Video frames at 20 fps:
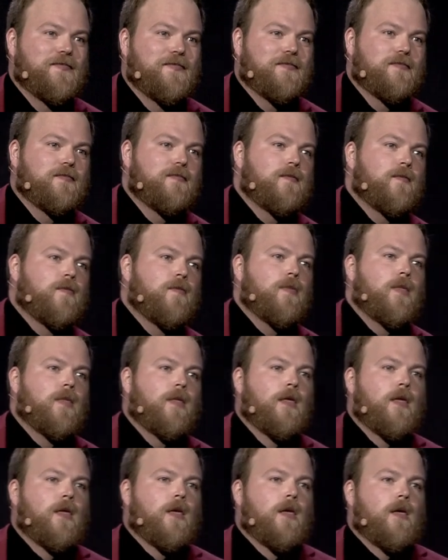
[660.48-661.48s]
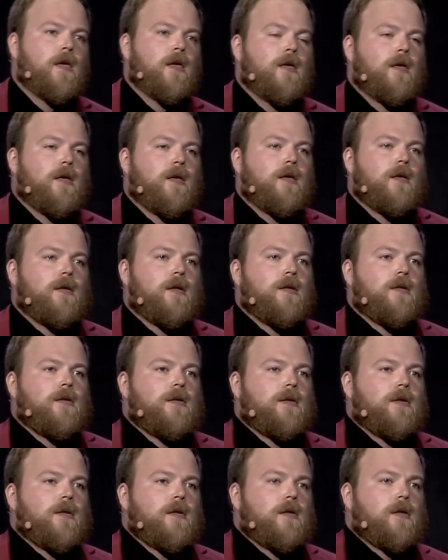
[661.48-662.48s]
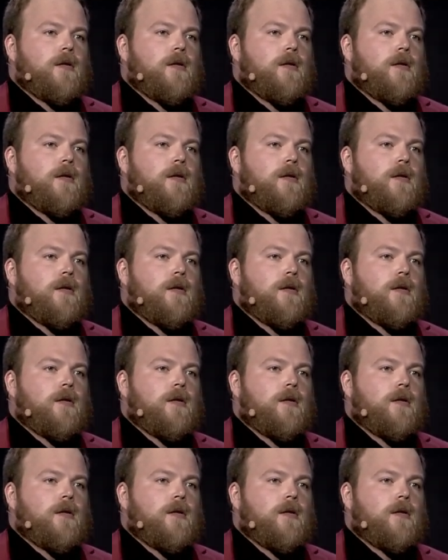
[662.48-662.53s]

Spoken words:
(silence)